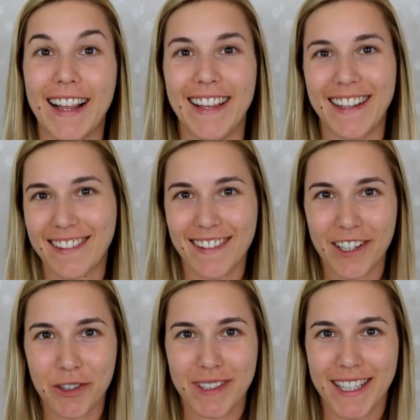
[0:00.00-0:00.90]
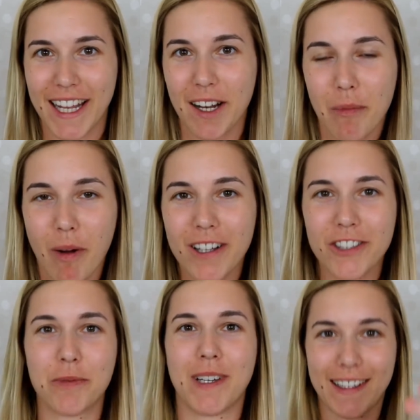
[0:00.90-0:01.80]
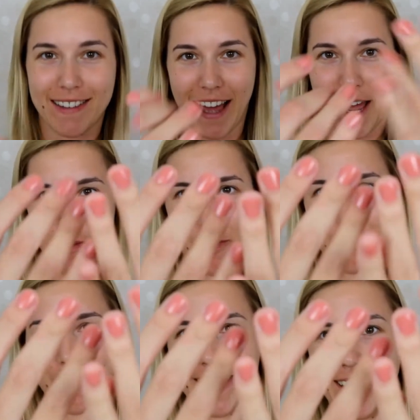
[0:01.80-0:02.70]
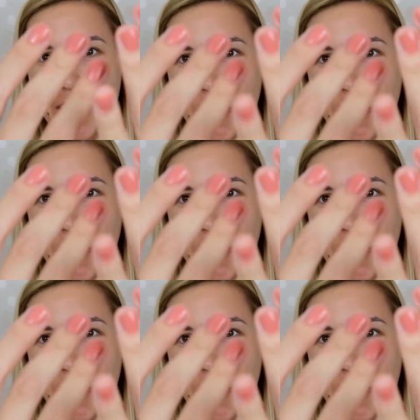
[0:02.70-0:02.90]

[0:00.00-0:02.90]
Let's start with the nail polish because I'm already